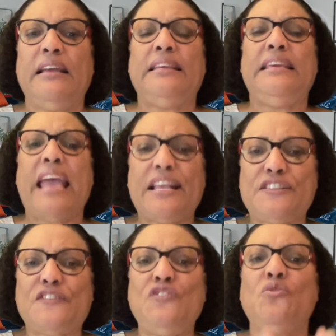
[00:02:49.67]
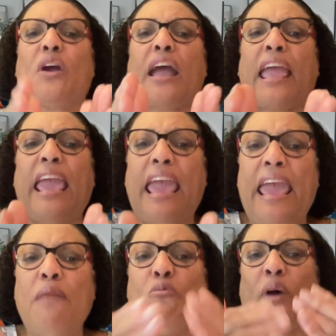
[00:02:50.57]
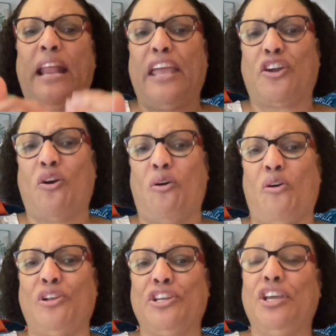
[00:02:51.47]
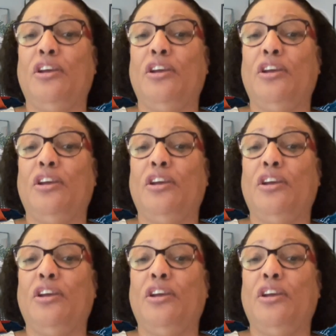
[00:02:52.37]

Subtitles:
Yes, you came when I called.